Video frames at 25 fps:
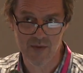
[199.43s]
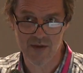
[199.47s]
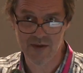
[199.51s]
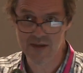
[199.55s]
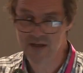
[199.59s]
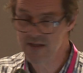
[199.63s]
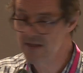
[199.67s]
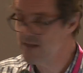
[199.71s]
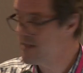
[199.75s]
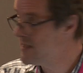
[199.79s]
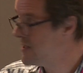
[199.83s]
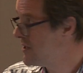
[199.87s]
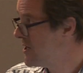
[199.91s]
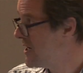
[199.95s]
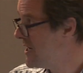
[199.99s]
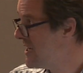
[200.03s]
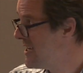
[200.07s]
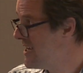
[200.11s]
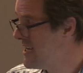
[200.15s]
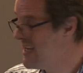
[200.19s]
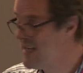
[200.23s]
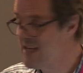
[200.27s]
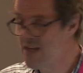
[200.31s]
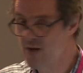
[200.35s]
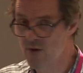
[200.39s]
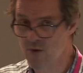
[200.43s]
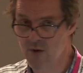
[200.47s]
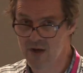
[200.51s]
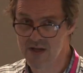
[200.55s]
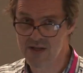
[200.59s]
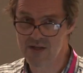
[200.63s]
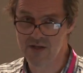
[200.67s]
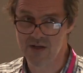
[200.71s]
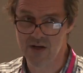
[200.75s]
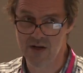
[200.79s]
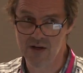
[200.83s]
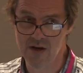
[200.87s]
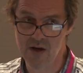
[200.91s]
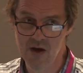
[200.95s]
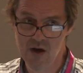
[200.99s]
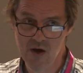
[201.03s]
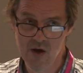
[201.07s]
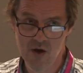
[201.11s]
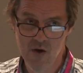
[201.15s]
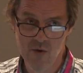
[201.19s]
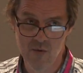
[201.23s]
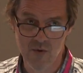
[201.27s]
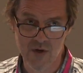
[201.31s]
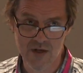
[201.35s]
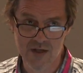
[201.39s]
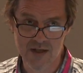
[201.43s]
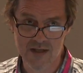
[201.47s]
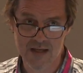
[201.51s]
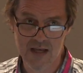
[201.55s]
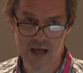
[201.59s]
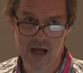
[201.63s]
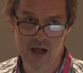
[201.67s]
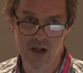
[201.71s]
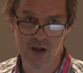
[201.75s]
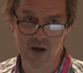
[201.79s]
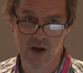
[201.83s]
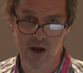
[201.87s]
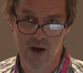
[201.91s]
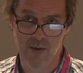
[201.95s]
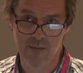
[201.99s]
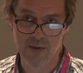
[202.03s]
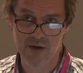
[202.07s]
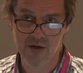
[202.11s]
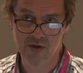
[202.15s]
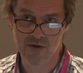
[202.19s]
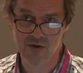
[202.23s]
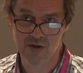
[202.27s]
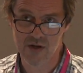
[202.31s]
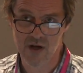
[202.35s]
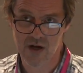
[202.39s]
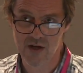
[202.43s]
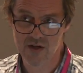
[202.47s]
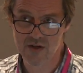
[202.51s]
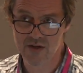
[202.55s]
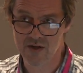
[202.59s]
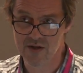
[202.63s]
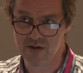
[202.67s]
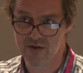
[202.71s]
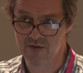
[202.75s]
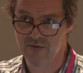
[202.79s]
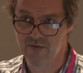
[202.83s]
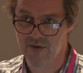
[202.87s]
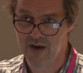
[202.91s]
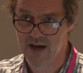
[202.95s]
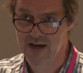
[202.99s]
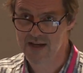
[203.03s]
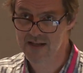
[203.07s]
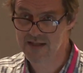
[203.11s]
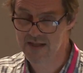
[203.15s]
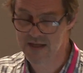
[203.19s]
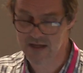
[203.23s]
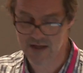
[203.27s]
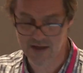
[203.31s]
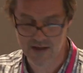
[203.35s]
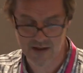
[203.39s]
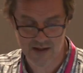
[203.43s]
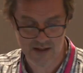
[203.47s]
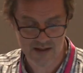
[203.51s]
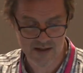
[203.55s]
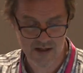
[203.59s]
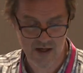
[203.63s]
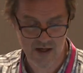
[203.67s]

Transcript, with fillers: And this is a key question which has held up introduction of the vaccine in this